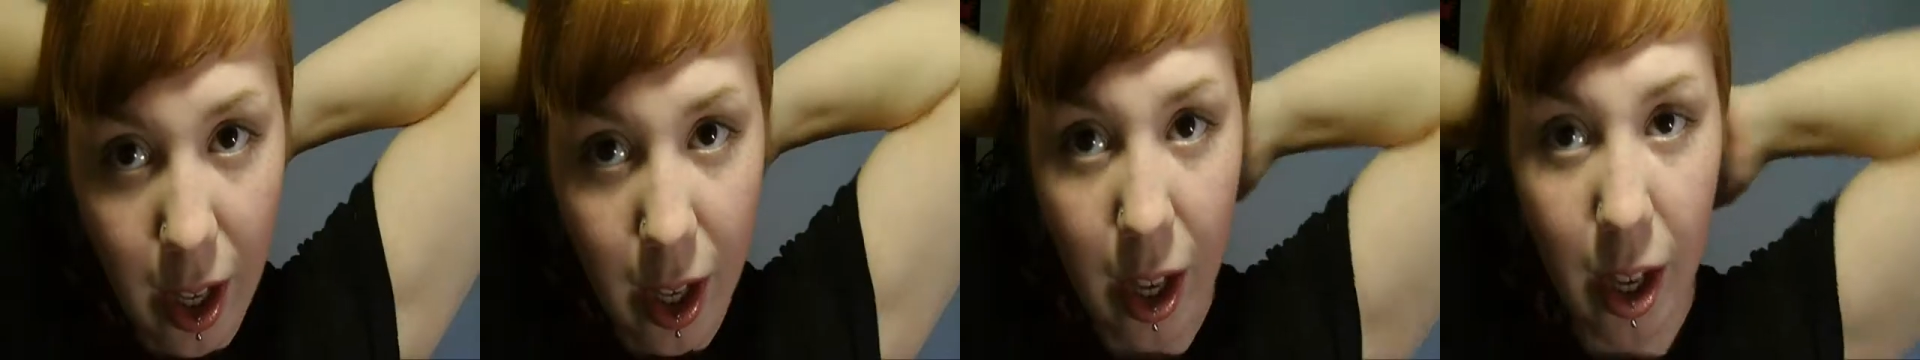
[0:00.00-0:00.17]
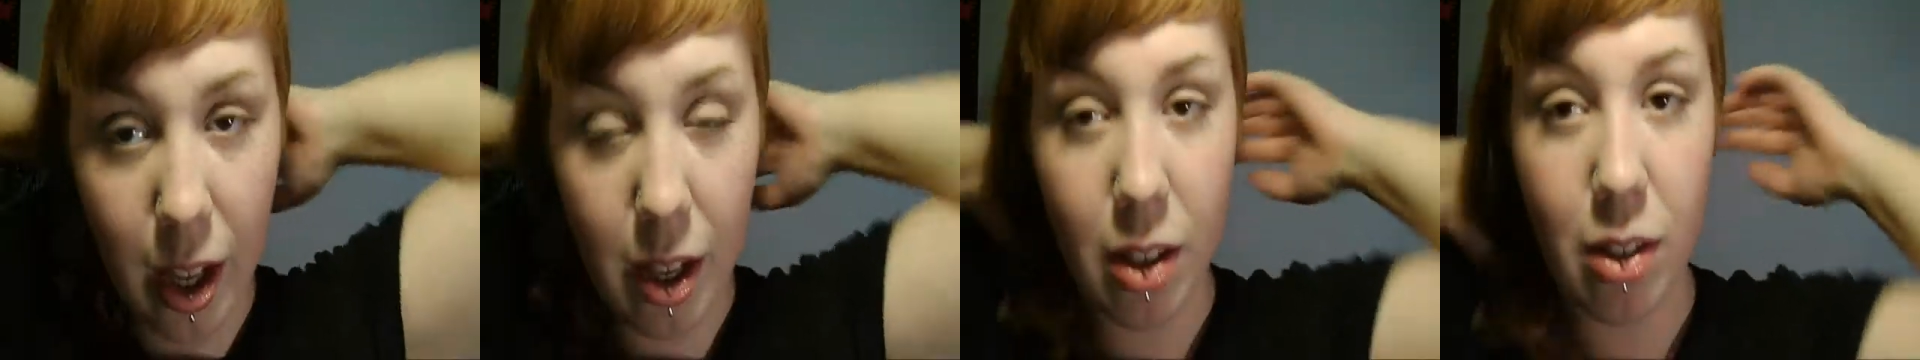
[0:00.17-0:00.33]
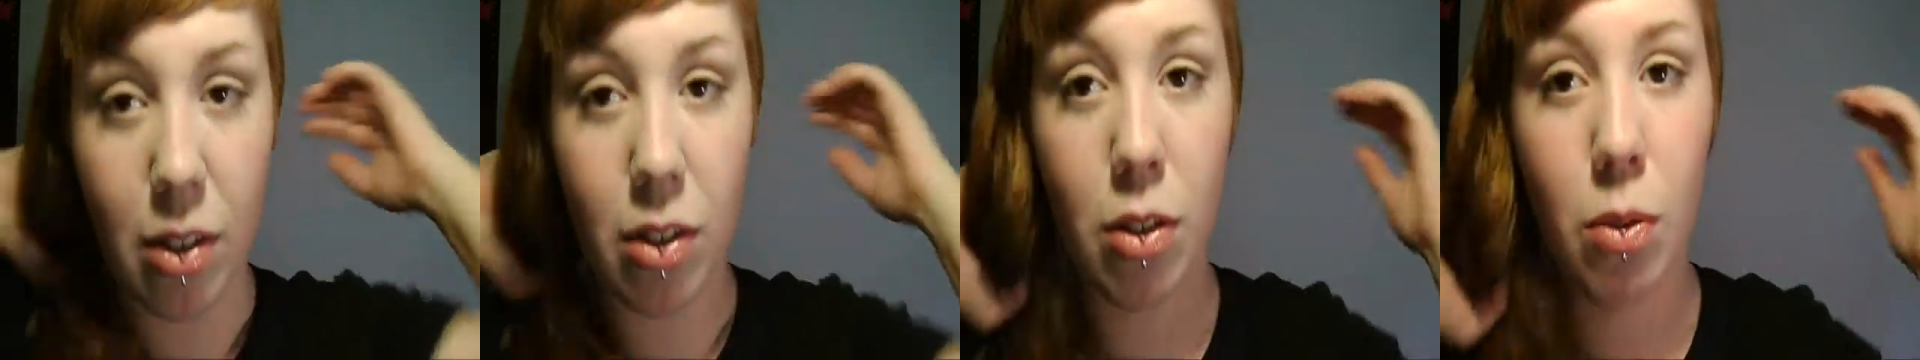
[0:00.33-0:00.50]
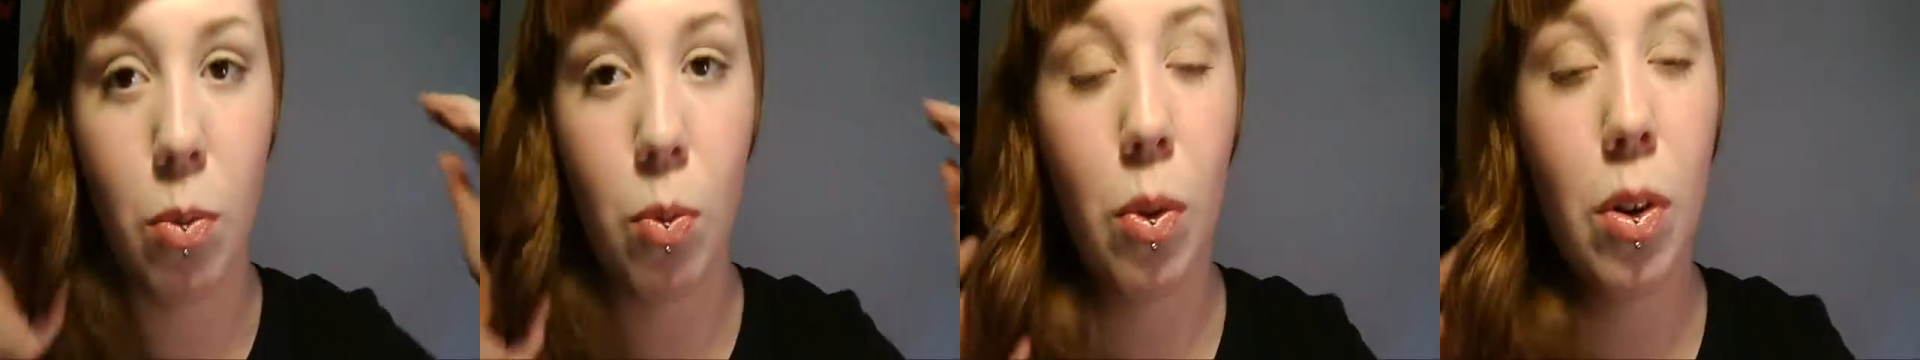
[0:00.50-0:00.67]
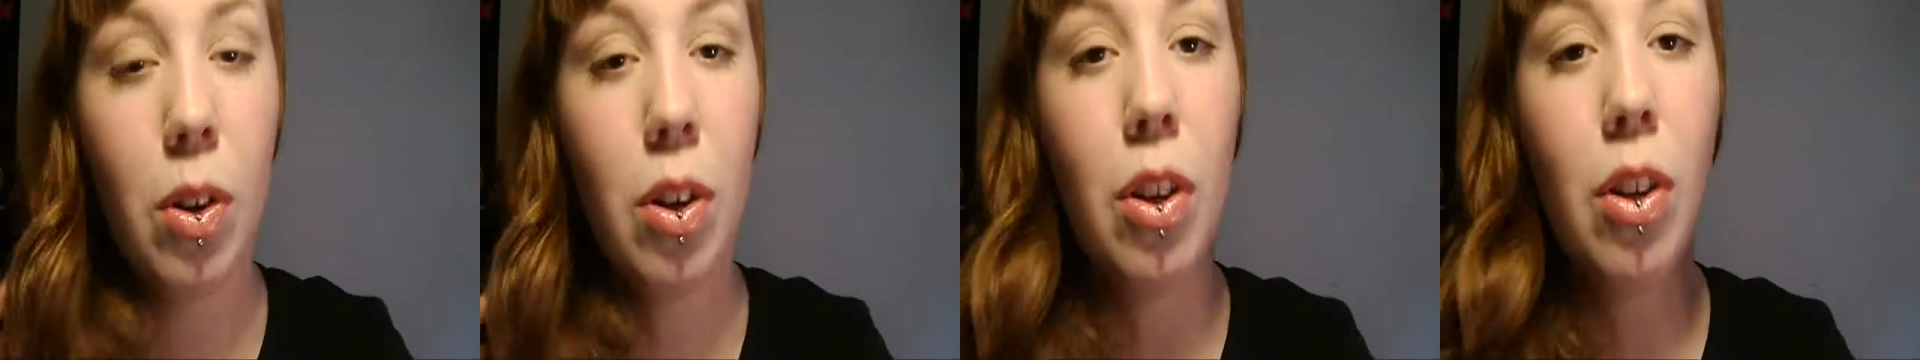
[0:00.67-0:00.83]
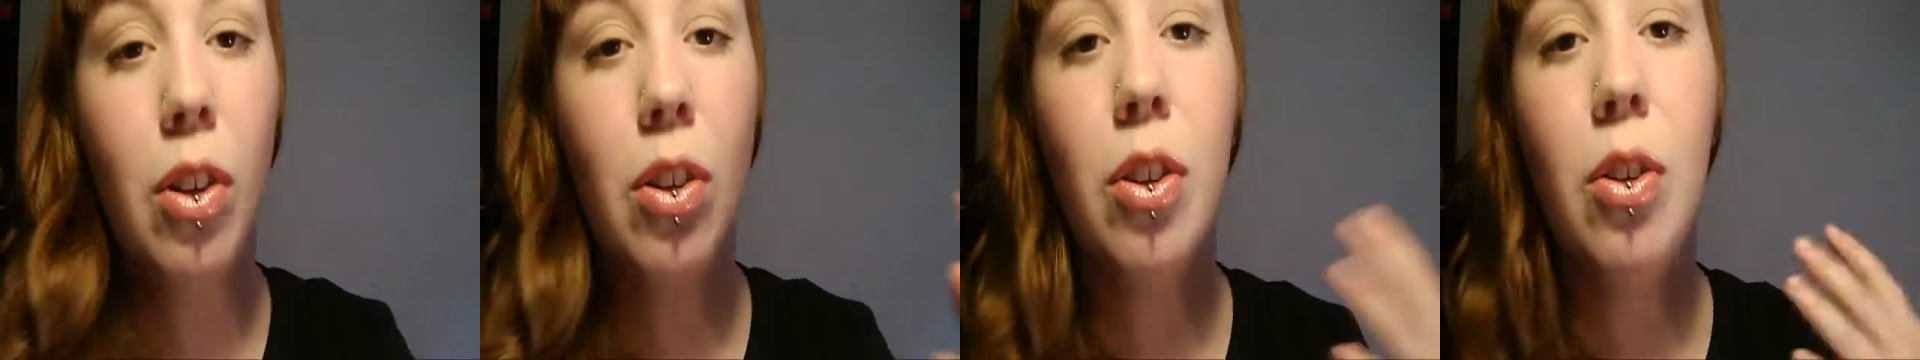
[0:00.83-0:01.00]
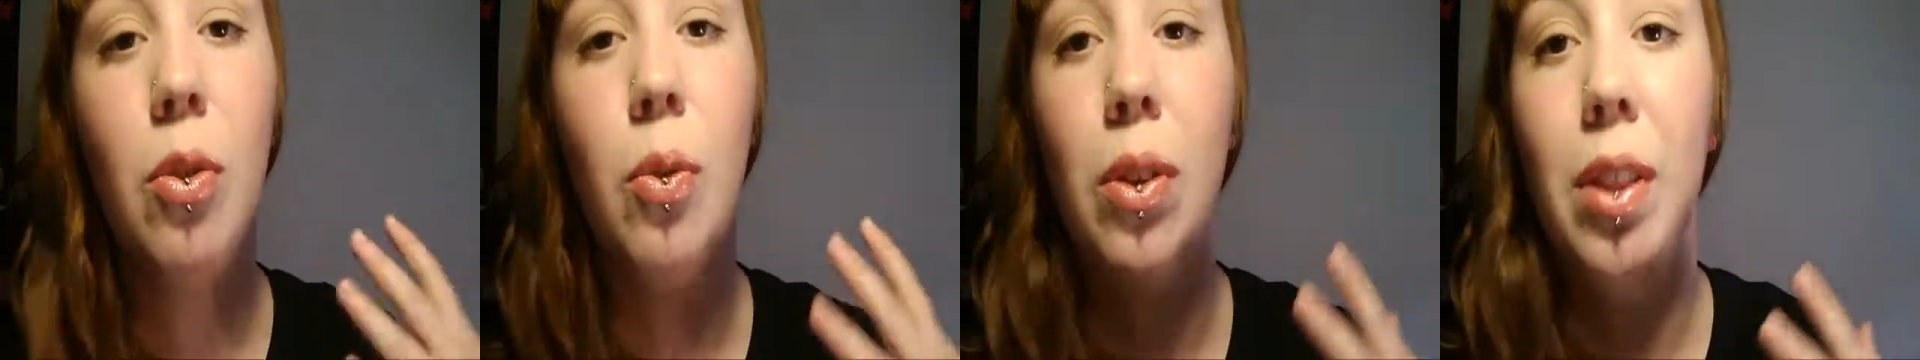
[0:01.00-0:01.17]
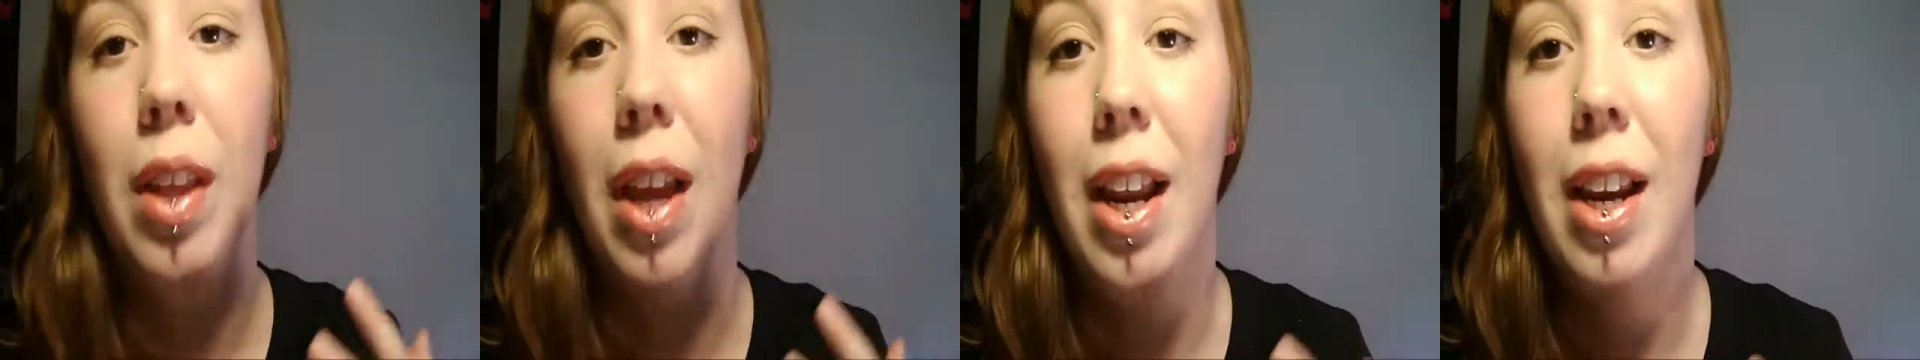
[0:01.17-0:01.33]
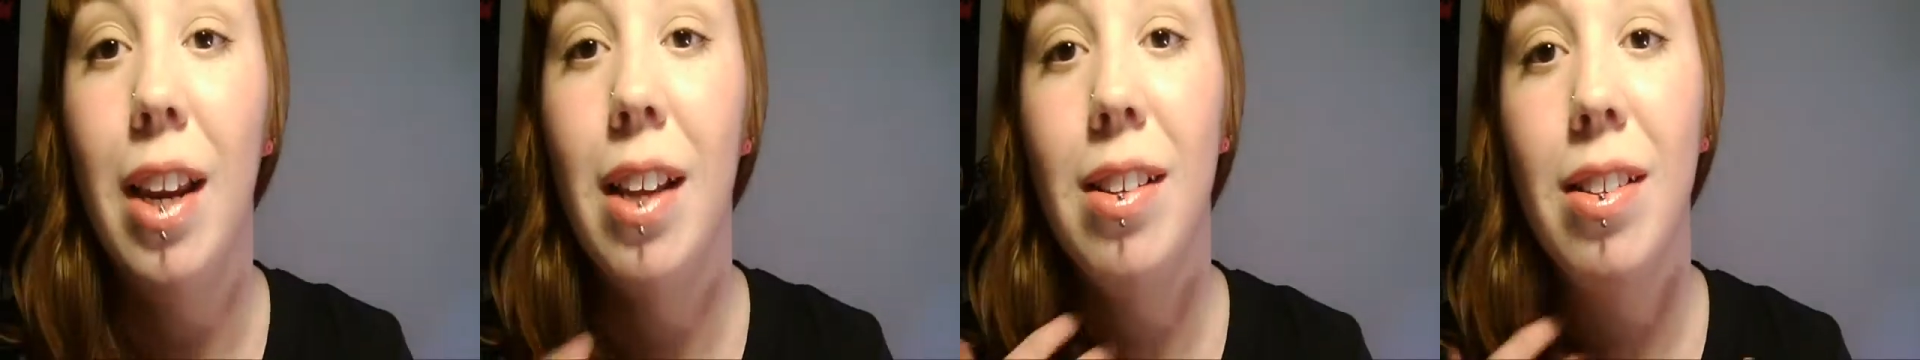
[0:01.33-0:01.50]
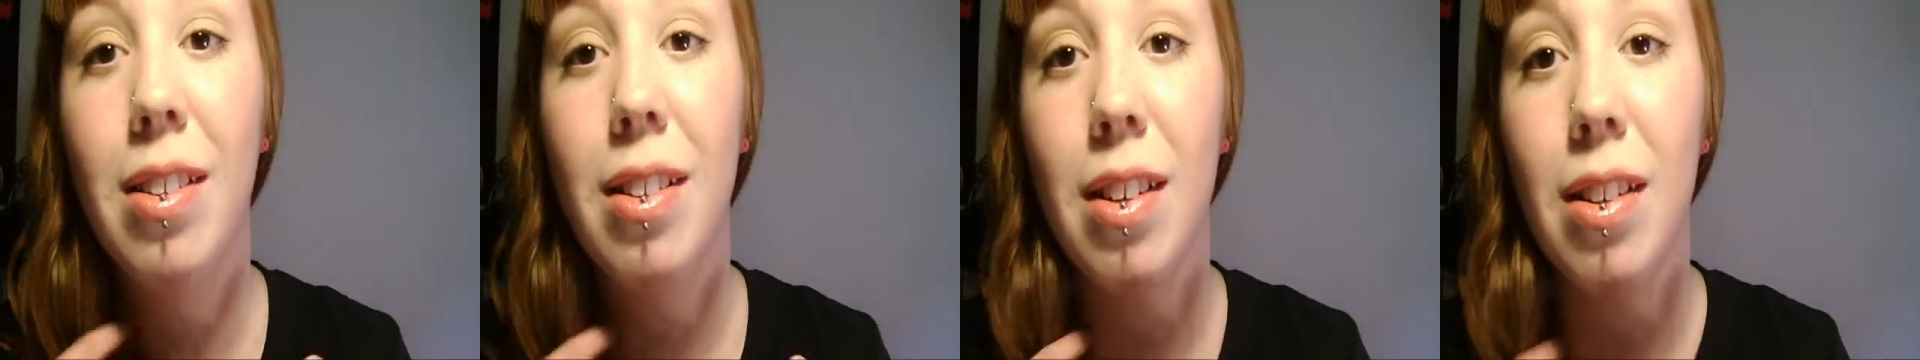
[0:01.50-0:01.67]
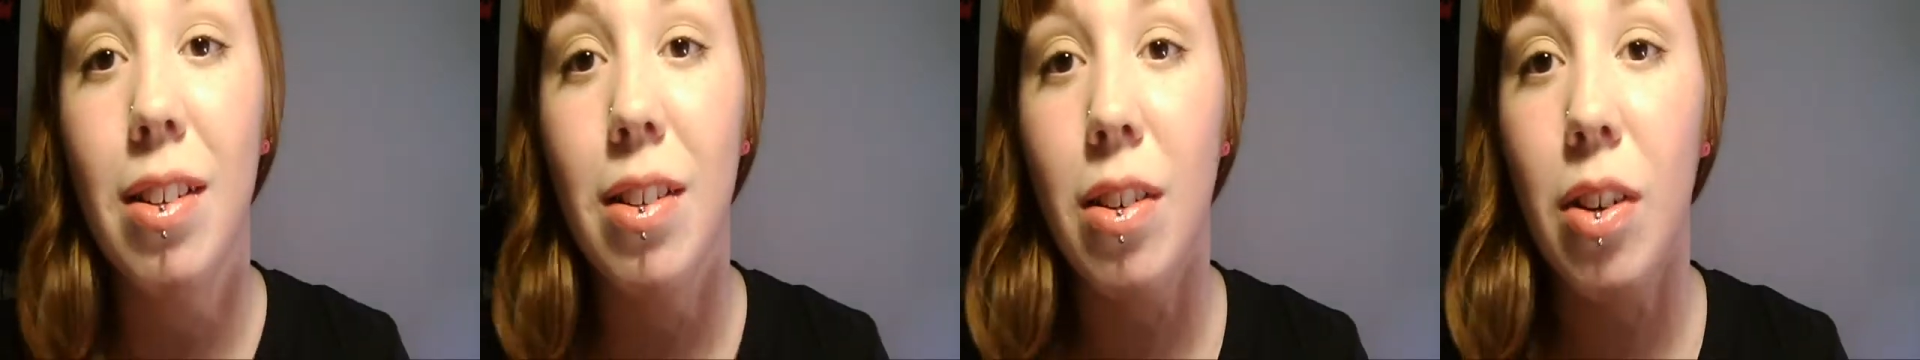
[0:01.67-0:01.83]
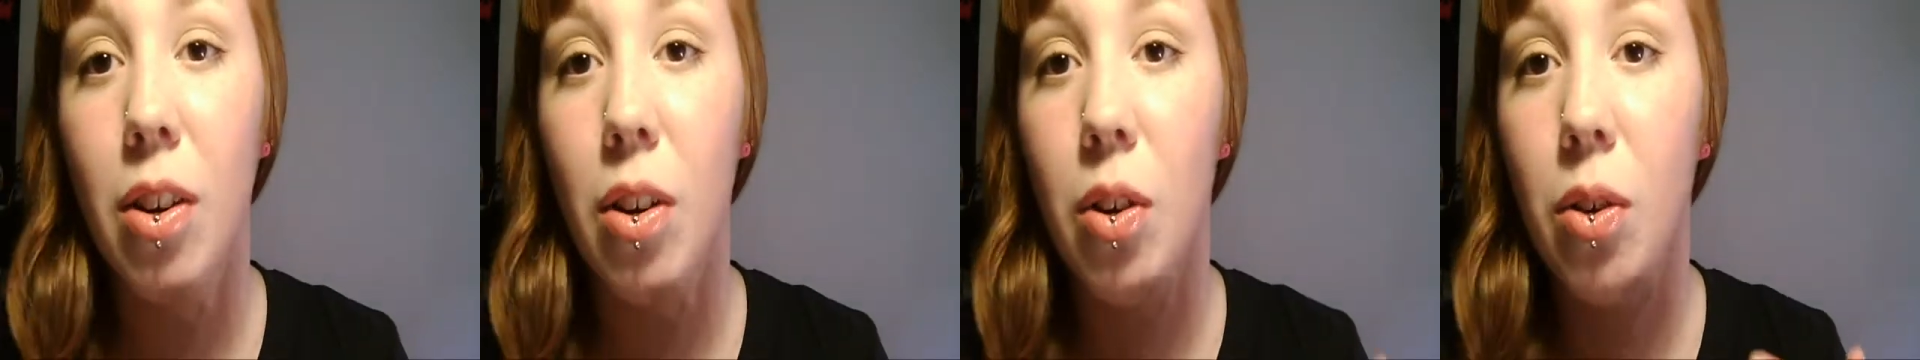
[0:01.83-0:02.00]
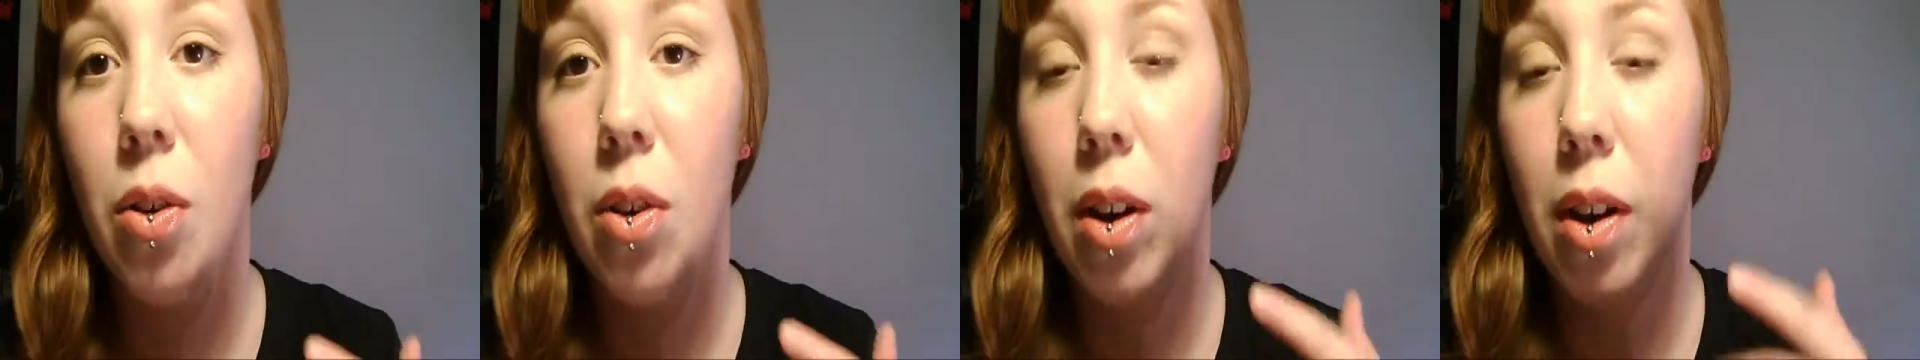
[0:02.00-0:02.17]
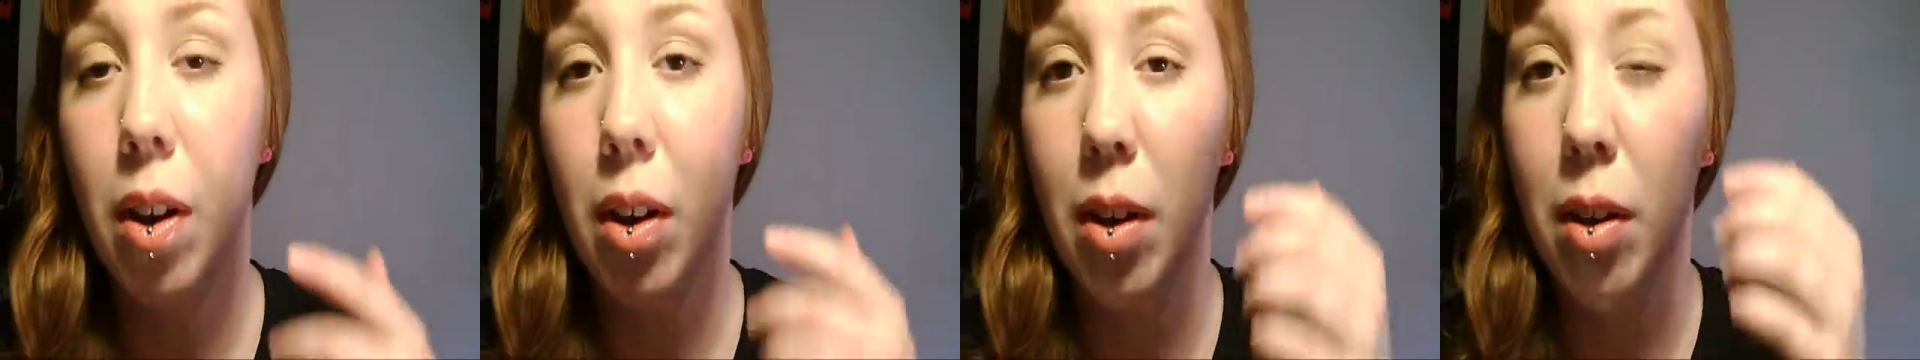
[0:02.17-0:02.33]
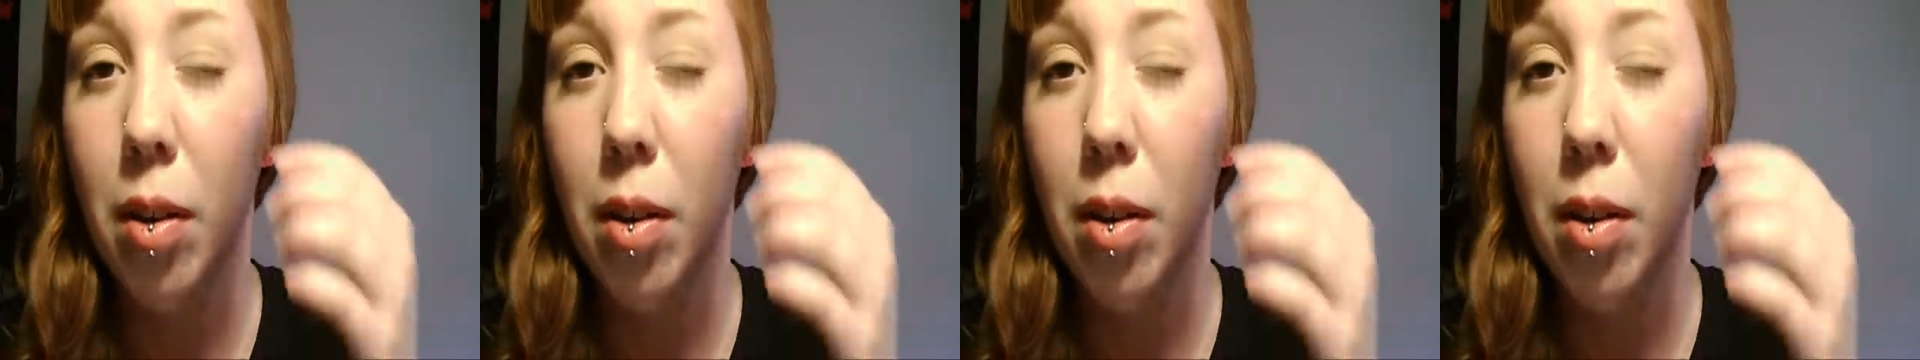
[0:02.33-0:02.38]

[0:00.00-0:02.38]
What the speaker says: And this is one you can do with any skin tone.